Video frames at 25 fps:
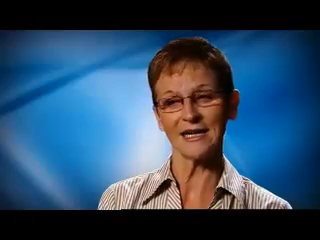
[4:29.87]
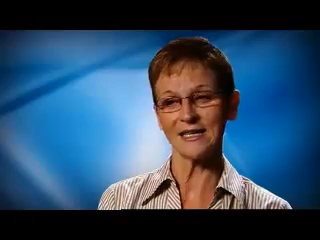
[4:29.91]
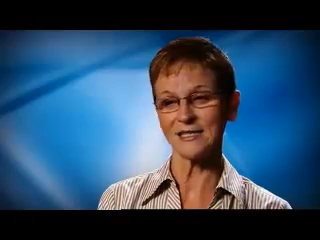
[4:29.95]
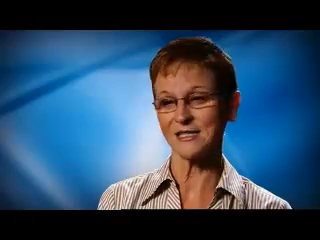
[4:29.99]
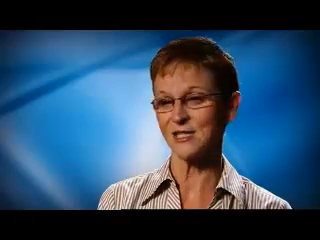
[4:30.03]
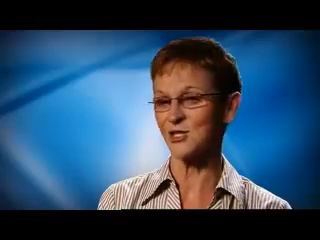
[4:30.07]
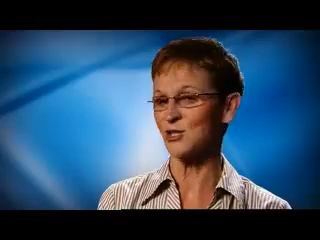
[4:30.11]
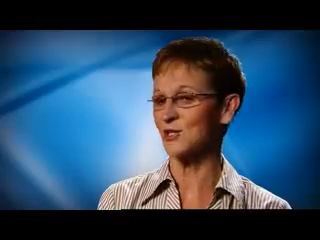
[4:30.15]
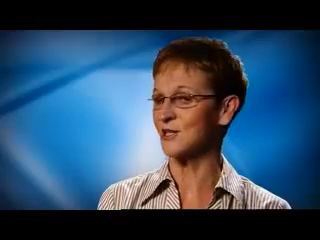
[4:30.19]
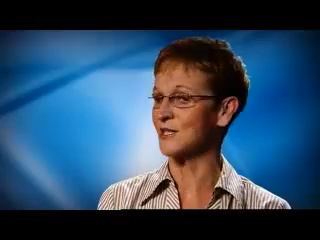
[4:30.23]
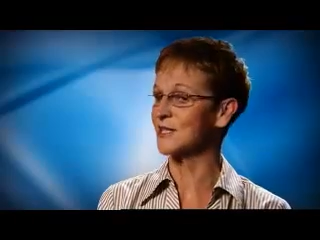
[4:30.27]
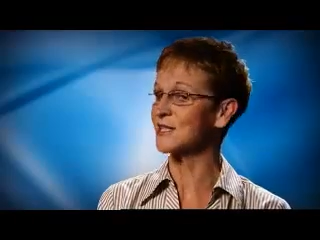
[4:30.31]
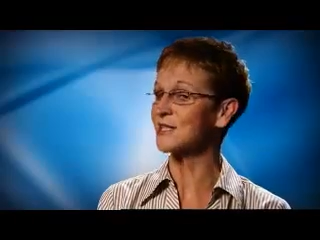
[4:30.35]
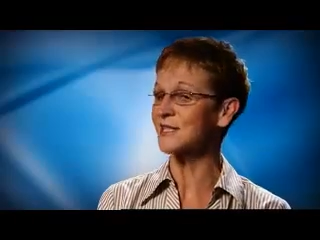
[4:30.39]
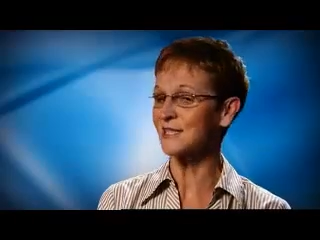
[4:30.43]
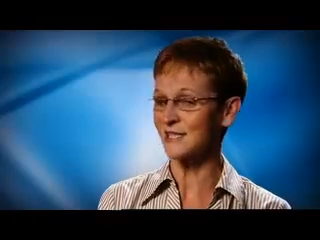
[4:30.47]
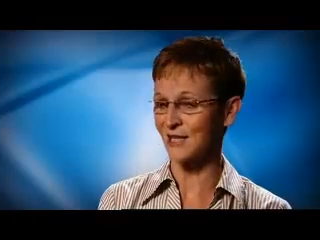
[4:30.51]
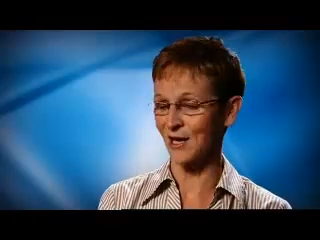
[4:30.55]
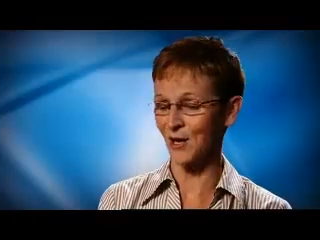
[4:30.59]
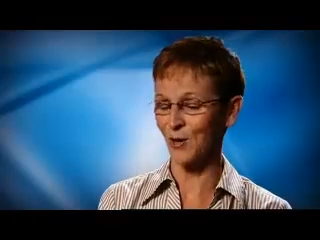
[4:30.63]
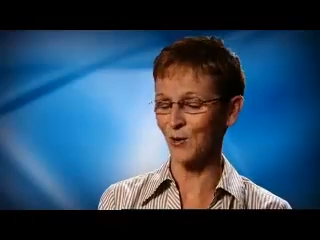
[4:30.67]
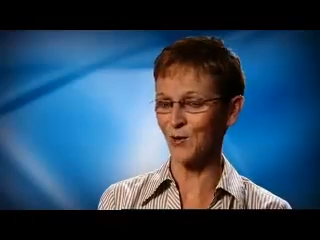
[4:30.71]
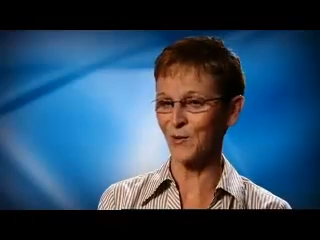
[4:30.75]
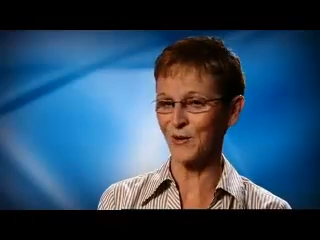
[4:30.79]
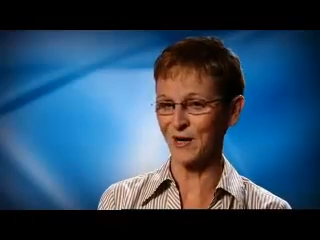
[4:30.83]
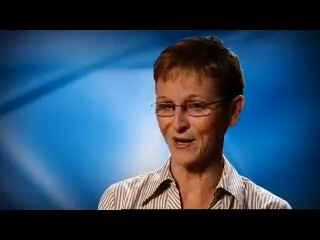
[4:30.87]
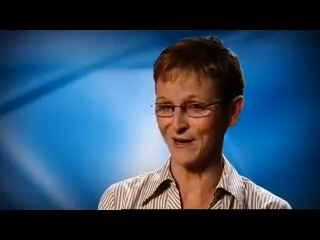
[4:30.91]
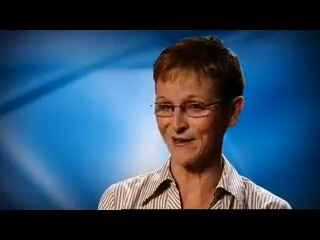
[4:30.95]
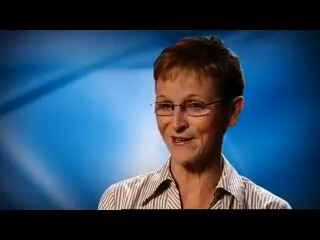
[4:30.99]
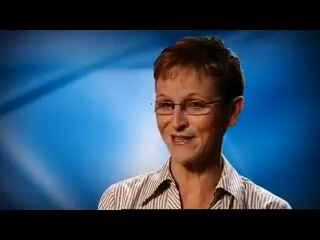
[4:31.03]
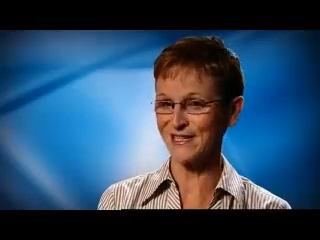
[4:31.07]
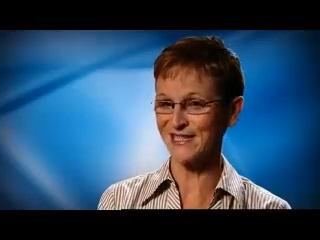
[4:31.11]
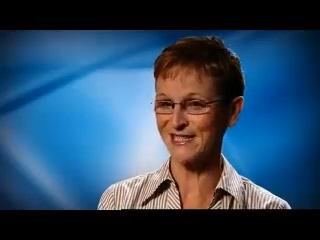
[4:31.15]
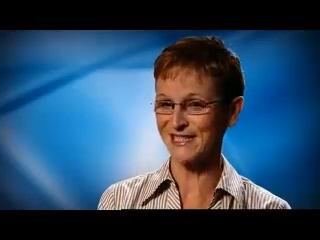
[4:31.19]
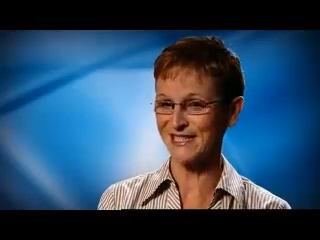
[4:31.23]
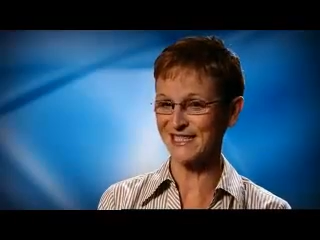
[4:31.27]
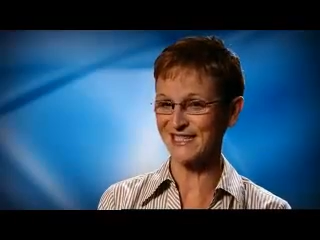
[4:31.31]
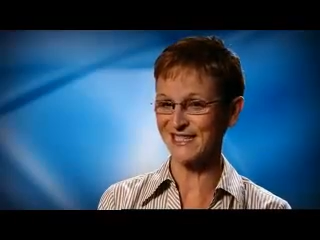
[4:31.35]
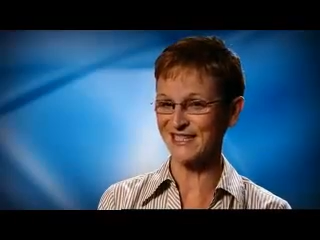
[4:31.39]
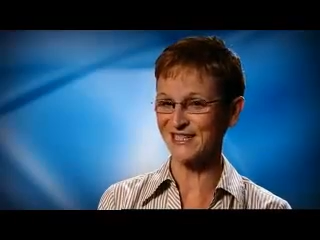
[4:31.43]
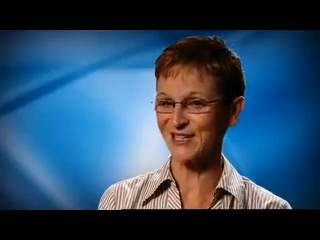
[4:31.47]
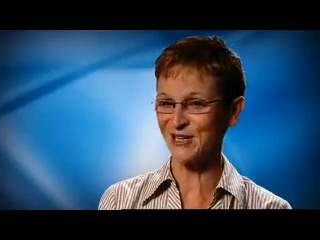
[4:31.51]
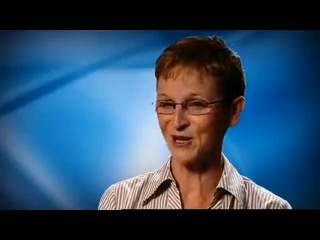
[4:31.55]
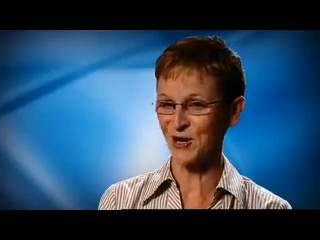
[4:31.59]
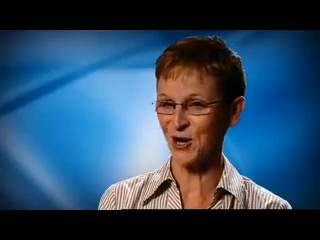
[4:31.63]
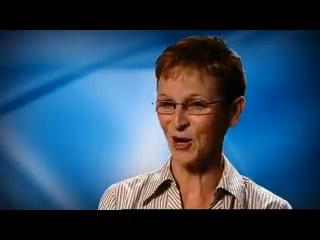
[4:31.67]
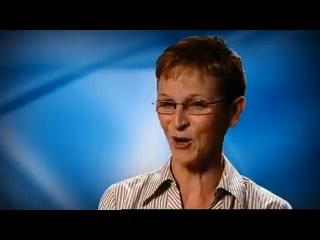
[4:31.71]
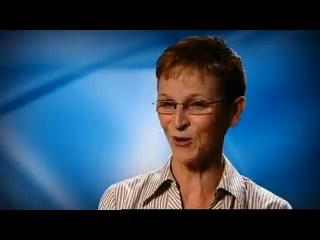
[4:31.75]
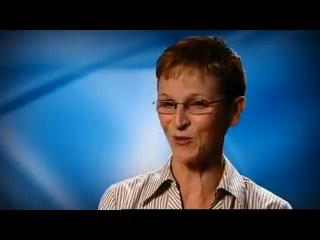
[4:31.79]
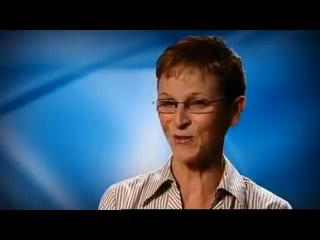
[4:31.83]
it's just so nice,
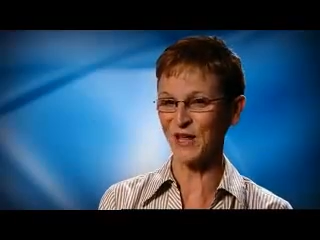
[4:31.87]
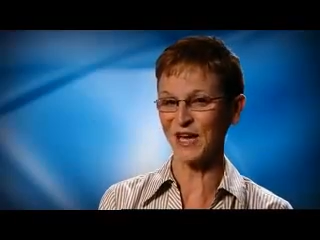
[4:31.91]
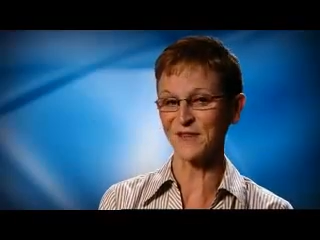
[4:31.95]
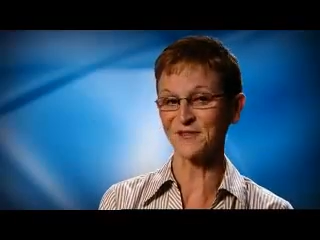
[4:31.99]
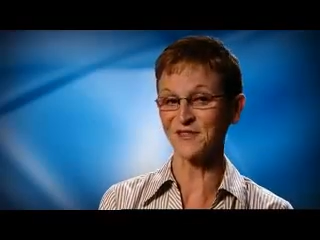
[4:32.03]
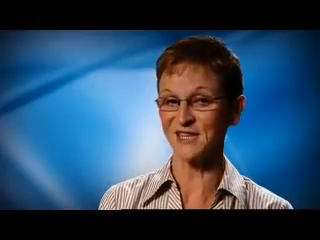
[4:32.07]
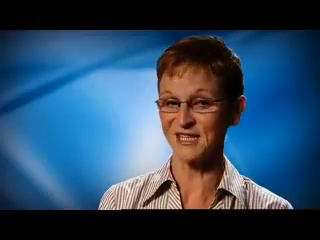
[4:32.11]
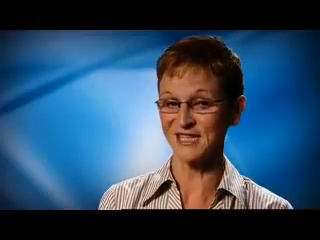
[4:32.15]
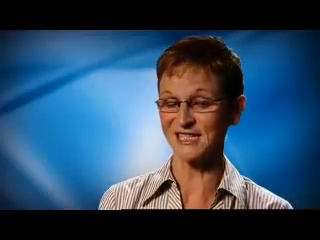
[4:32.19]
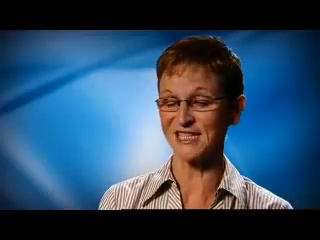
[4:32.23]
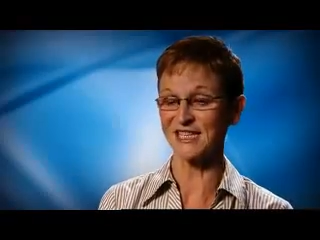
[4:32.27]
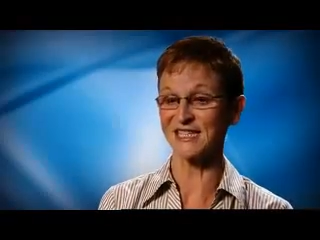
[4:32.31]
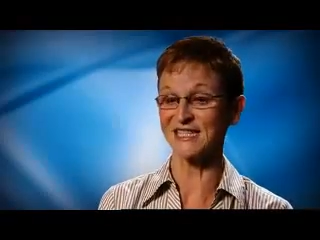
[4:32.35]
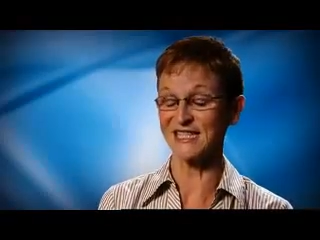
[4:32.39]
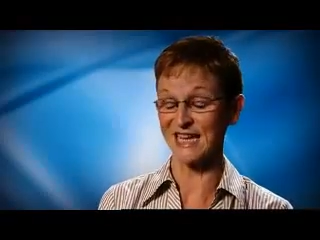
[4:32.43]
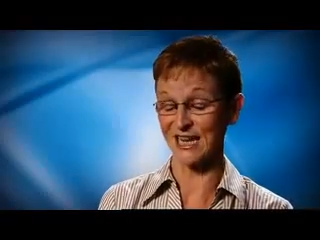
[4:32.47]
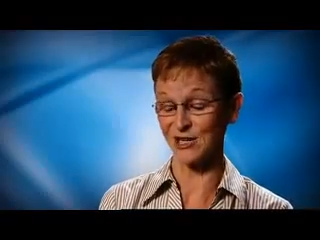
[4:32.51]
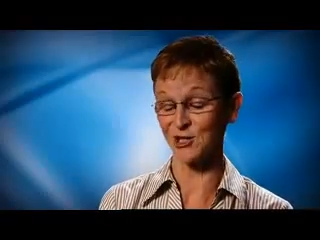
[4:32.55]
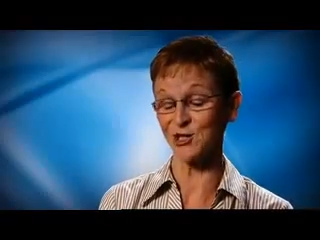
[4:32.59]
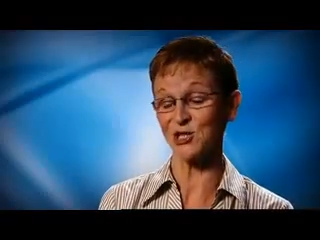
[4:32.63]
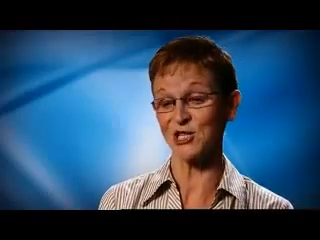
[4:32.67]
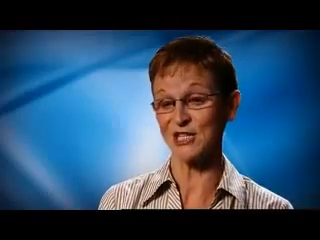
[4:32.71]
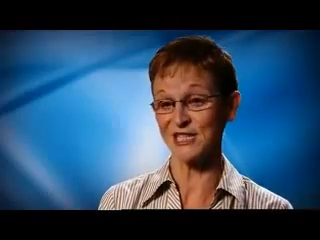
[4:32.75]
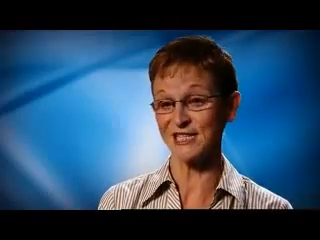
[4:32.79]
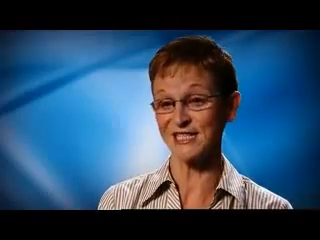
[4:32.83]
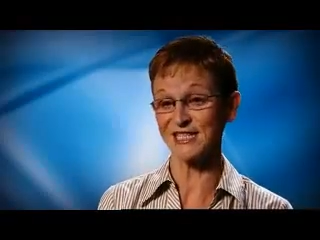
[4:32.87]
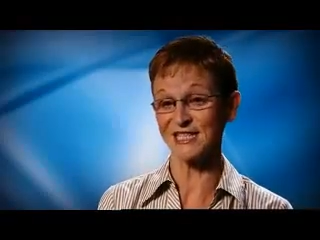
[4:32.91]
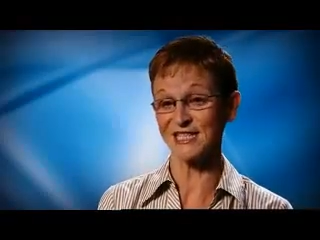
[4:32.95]
you know, that this has actually